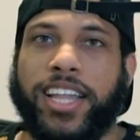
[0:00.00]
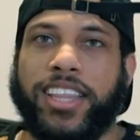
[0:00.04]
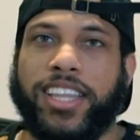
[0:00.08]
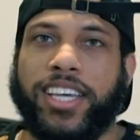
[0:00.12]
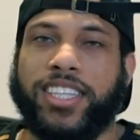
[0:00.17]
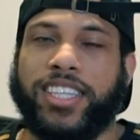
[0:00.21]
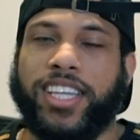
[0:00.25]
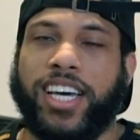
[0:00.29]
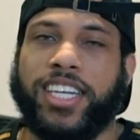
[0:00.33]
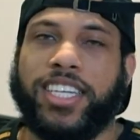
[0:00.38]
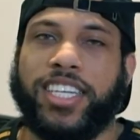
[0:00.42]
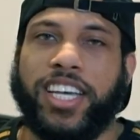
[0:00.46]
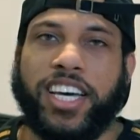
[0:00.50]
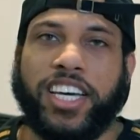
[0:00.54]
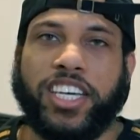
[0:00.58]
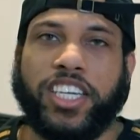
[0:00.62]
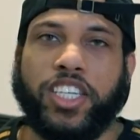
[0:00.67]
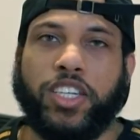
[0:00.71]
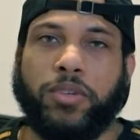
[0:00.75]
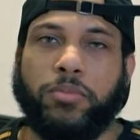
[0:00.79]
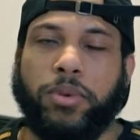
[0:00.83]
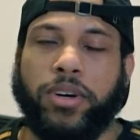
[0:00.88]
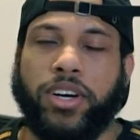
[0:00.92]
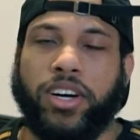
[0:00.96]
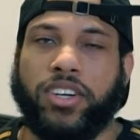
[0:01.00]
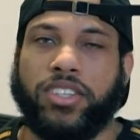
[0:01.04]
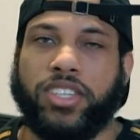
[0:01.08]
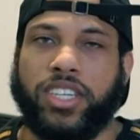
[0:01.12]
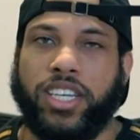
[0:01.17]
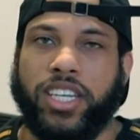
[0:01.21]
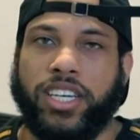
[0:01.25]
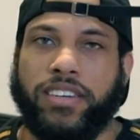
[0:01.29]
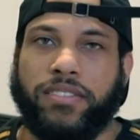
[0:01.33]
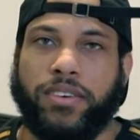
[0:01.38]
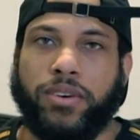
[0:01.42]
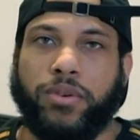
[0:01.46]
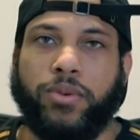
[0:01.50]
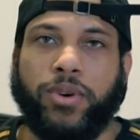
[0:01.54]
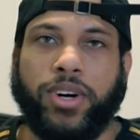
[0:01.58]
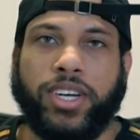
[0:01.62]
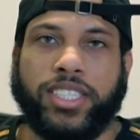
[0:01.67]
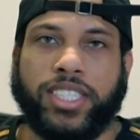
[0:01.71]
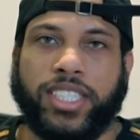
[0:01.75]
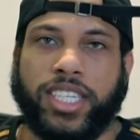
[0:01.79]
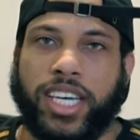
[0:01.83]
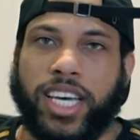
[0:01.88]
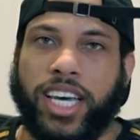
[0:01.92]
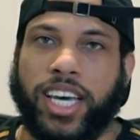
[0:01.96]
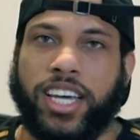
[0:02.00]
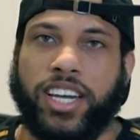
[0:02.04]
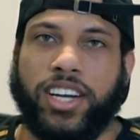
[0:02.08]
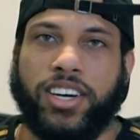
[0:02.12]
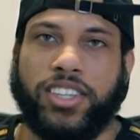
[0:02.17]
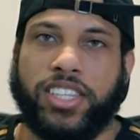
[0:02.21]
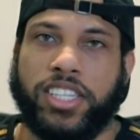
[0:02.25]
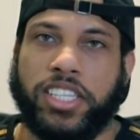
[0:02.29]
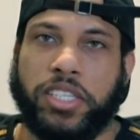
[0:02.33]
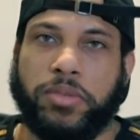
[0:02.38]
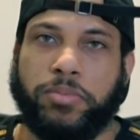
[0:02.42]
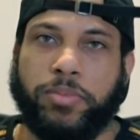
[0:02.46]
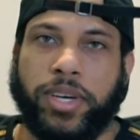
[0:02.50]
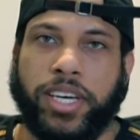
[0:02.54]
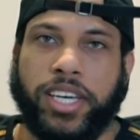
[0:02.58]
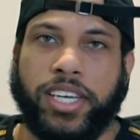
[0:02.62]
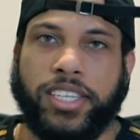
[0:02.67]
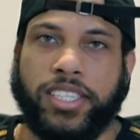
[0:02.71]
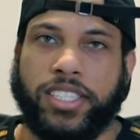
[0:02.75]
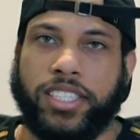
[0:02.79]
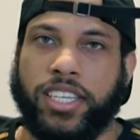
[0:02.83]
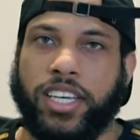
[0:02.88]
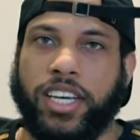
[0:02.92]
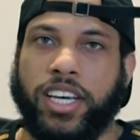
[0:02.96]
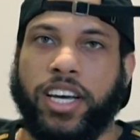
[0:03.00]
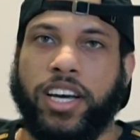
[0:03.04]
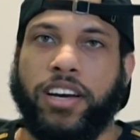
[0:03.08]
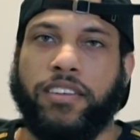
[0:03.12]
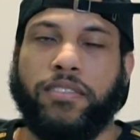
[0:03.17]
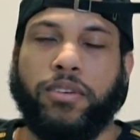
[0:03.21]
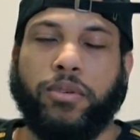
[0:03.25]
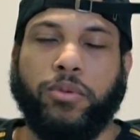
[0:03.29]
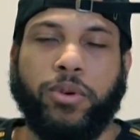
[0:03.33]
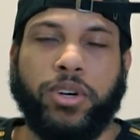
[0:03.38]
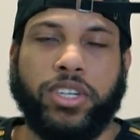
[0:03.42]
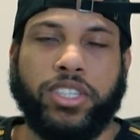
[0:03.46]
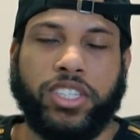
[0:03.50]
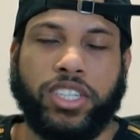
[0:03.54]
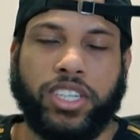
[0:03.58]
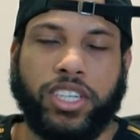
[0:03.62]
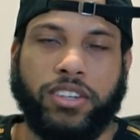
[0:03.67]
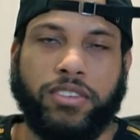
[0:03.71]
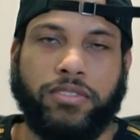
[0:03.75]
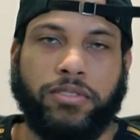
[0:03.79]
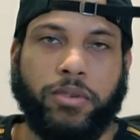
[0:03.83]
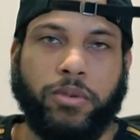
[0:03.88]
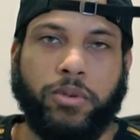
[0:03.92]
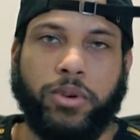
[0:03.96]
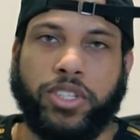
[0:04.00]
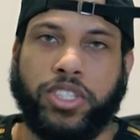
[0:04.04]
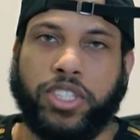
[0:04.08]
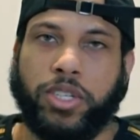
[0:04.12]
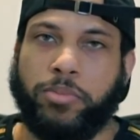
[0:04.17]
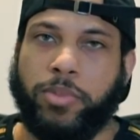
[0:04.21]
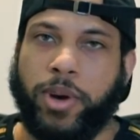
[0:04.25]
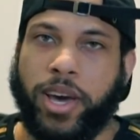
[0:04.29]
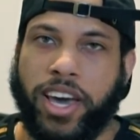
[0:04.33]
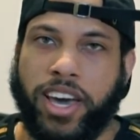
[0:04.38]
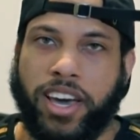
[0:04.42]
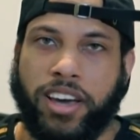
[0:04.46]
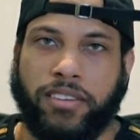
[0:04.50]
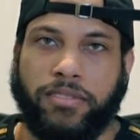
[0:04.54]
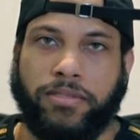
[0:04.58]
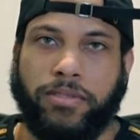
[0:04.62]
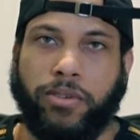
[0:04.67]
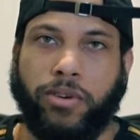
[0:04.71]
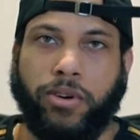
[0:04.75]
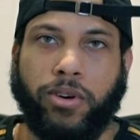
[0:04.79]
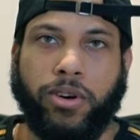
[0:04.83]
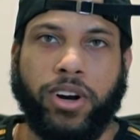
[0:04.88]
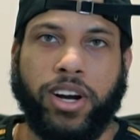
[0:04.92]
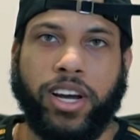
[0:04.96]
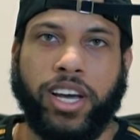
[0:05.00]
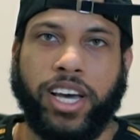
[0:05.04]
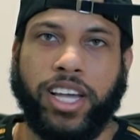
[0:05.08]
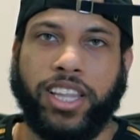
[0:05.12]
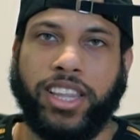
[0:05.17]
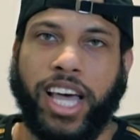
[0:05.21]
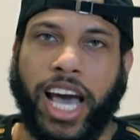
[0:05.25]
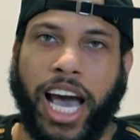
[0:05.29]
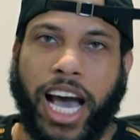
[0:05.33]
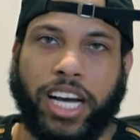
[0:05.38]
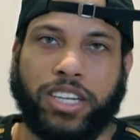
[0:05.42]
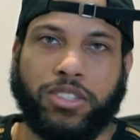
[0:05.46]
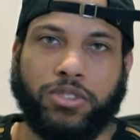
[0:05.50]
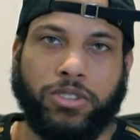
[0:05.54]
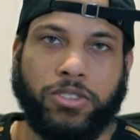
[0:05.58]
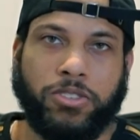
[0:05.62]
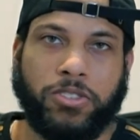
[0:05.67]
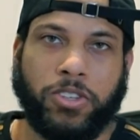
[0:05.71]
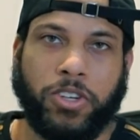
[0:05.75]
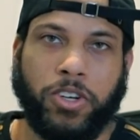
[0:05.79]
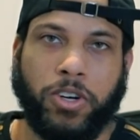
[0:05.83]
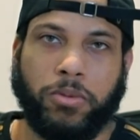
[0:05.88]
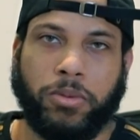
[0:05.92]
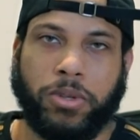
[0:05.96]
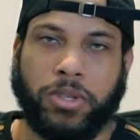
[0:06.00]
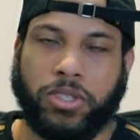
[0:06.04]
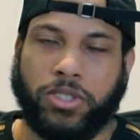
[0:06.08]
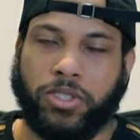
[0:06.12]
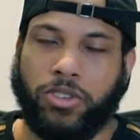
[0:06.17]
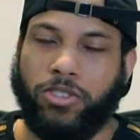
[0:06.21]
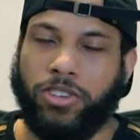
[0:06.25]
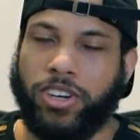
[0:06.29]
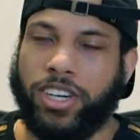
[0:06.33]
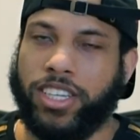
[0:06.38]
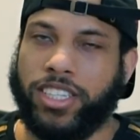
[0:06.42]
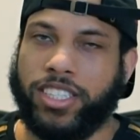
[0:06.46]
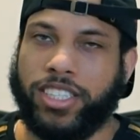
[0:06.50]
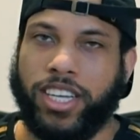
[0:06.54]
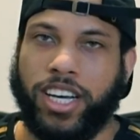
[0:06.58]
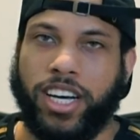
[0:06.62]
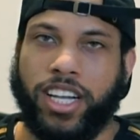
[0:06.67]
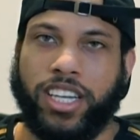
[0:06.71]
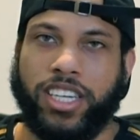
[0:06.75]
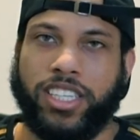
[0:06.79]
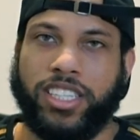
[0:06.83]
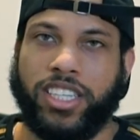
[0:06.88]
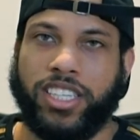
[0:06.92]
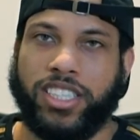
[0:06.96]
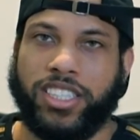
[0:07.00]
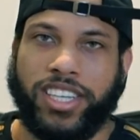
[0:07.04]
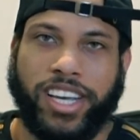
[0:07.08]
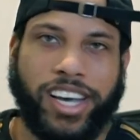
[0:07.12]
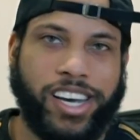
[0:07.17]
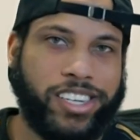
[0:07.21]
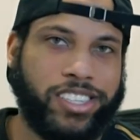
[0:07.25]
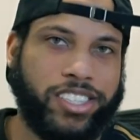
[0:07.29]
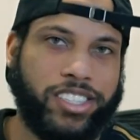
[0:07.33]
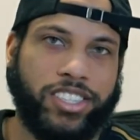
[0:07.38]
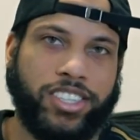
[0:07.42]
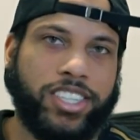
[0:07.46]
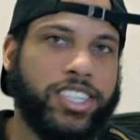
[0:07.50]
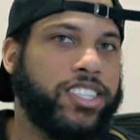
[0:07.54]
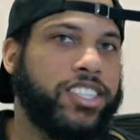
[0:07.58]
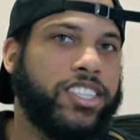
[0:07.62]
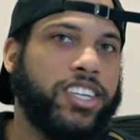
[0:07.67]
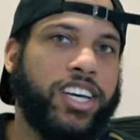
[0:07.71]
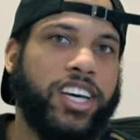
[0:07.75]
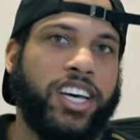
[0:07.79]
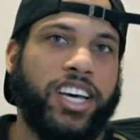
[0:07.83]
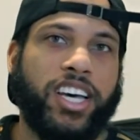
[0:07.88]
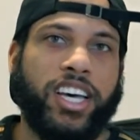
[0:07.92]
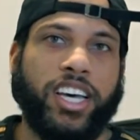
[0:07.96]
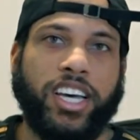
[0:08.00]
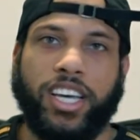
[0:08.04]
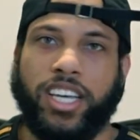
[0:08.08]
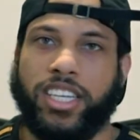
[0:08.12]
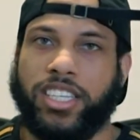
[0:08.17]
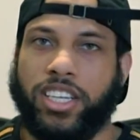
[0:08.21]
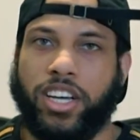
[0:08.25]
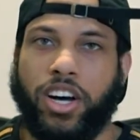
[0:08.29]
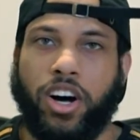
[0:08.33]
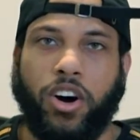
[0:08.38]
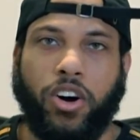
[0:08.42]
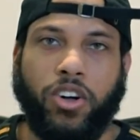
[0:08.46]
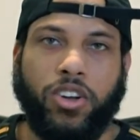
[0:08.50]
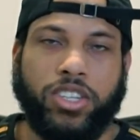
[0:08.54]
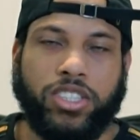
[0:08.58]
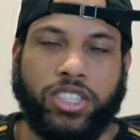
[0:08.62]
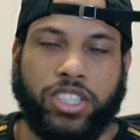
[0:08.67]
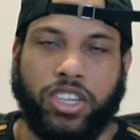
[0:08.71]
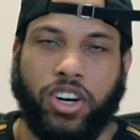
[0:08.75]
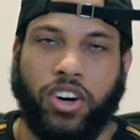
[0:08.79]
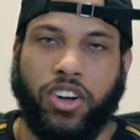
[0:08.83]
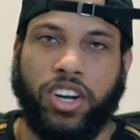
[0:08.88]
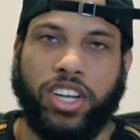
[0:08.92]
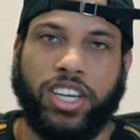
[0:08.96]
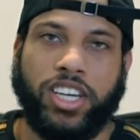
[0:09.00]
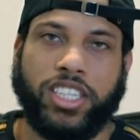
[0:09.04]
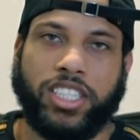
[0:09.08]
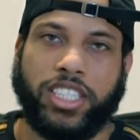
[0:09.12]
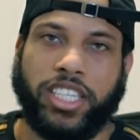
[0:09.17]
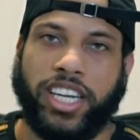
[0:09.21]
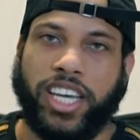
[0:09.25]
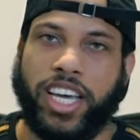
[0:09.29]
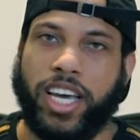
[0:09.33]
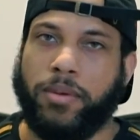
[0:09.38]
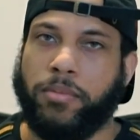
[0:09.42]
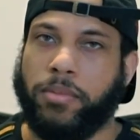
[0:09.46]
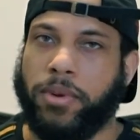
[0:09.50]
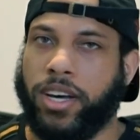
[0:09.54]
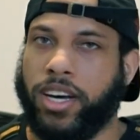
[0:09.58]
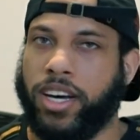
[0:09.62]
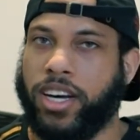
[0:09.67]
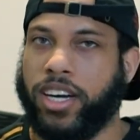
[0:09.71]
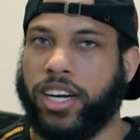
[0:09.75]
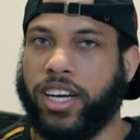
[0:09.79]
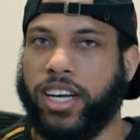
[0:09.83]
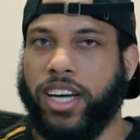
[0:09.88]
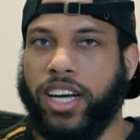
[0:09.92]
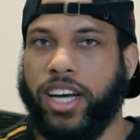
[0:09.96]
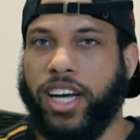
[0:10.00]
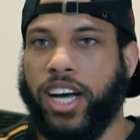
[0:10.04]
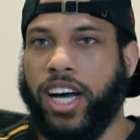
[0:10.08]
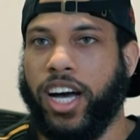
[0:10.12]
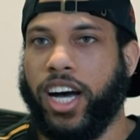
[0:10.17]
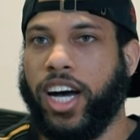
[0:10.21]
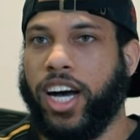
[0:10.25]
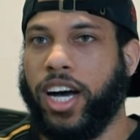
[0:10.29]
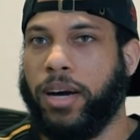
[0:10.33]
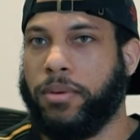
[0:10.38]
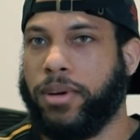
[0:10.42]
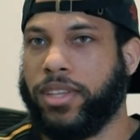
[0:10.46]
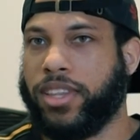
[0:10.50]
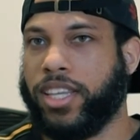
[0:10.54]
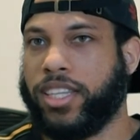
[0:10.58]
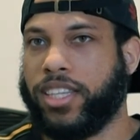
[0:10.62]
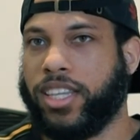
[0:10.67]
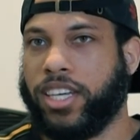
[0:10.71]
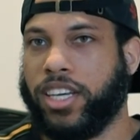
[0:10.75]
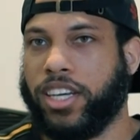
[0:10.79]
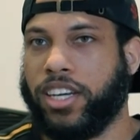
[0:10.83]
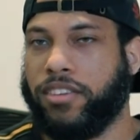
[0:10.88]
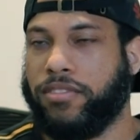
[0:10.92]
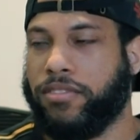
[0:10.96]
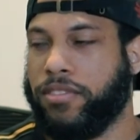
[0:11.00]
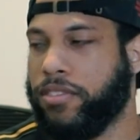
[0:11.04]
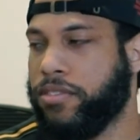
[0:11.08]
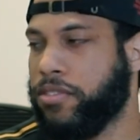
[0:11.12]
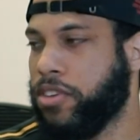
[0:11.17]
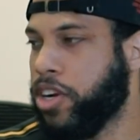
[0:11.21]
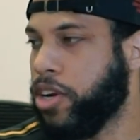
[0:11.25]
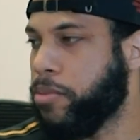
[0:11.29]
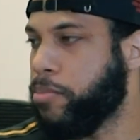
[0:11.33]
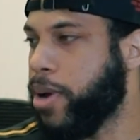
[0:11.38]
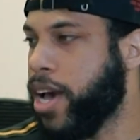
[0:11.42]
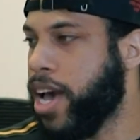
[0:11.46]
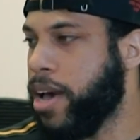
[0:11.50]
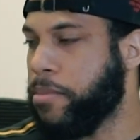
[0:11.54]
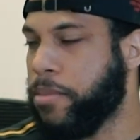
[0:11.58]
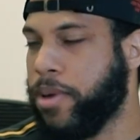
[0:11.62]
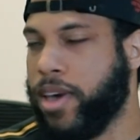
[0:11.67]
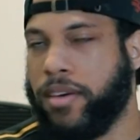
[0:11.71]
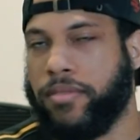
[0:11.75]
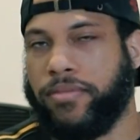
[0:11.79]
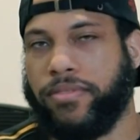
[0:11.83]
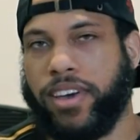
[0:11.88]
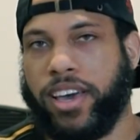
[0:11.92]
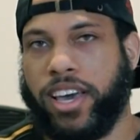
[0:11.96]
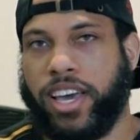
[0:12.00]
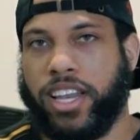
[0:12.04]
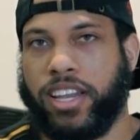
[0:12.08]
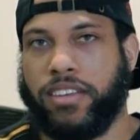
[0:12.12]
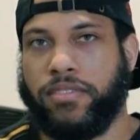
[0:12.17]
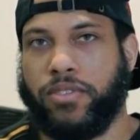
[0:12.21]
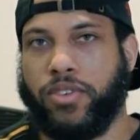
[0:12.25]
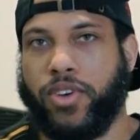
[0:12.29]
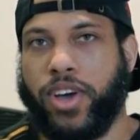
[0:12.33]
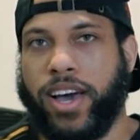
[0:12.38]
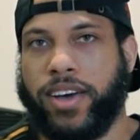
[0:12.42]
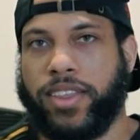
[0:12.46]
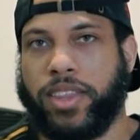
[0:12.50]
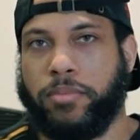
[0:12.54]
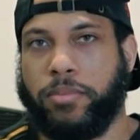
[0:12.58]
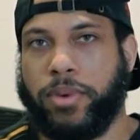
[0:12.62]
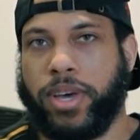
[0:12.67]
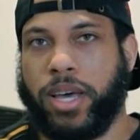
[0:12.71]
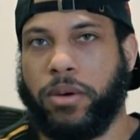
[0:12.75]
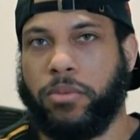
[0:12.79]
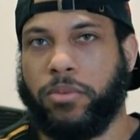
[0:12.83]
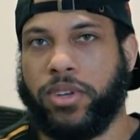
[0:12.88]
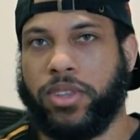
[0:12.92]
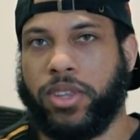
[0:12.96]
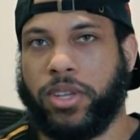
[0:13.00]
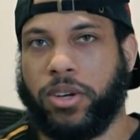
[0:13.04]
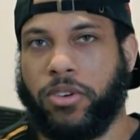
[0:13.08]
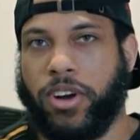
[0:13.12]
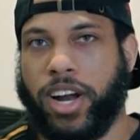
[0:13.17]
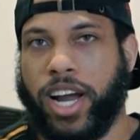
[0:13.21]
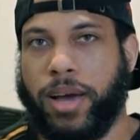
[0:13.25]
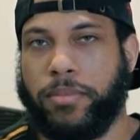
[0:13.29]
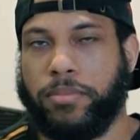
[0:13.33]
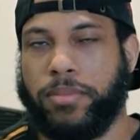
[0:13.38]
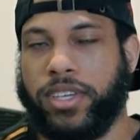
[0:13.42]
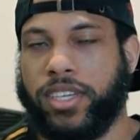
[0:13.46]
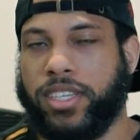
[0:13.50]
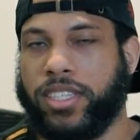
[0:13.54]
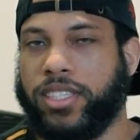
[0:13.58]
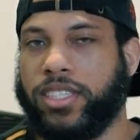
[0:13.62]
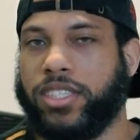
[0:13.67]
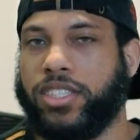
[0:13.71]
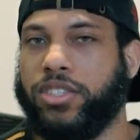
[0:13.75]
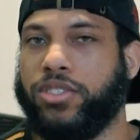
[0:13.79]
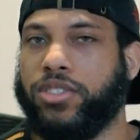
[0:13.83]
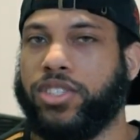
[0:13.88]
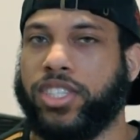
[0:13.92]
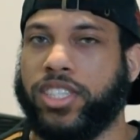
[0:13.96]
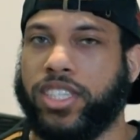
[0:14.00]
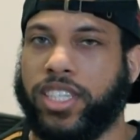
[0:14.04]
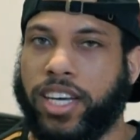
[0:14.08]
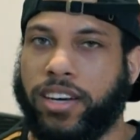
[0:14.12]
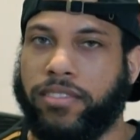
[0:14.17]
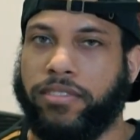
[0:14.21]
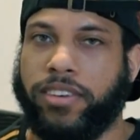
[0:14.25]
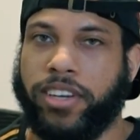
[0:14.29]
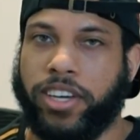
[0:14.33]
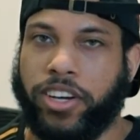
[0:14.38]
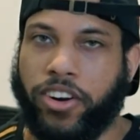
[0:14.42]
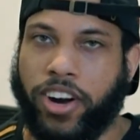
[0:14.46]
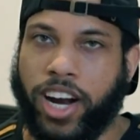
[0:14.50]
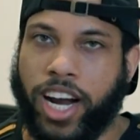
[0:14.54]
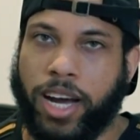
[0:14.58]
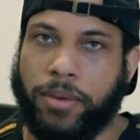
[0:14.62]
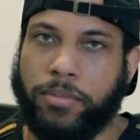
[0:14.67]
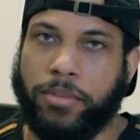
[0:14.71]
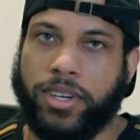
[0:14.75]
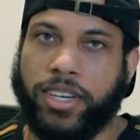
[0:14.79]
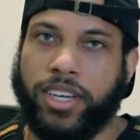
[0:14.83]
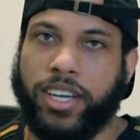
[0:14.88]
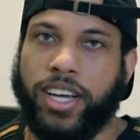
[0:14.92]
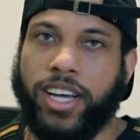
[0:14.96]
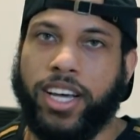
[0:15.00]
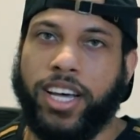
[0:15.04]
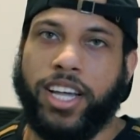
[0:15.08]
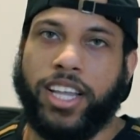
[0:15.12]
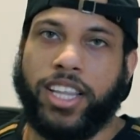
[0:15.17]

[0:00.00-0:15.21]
I think that Daniel Bell delivered once again on this piece for what you're paying for in the actual sculpt. The story is telling, the textures, totally a slam dunk. I think that if you're a Batman fan, if you have the bandwidth to grab this, you should definitely grab it.